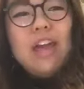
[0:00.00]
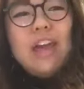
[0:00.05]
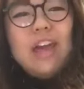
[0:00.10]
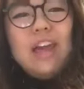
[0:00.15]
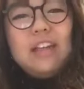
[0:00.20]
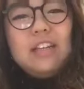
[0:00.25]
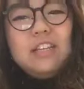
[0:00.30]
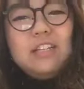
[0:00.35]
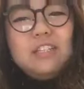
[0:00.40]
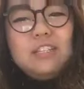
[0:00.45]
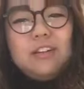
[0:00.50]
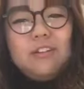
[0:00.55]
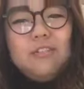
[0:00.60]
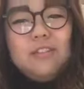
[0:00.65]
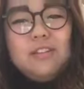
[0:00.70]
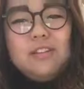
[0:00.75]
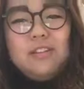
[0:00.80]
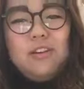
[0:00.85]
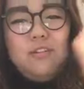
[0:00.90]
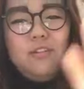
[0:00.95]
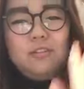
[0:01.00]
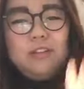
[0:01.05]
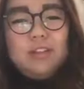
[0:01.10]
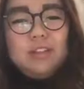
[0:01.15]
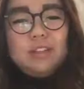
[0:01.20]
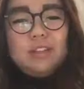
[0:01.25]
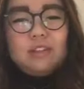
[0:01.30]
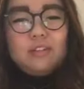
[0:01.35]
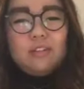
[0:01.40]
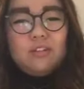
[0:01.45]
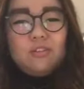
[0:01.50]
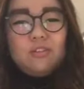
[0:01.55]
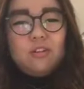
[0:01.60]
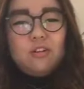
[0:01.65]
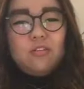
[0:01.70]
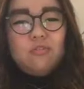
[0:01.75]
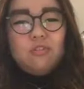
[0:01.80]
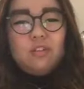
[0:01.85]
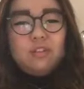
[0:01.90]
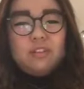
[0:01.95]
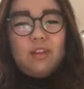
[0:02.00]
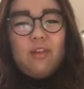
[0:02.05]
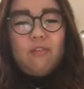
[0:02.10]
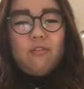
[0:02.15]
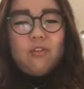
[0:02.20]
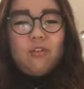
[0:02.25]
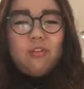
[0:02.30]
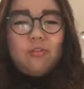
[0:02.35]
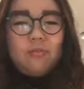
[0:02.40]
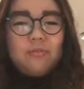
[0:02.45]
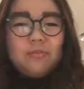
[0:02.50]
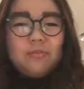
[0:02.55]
and he's going to notice and then not notice ever.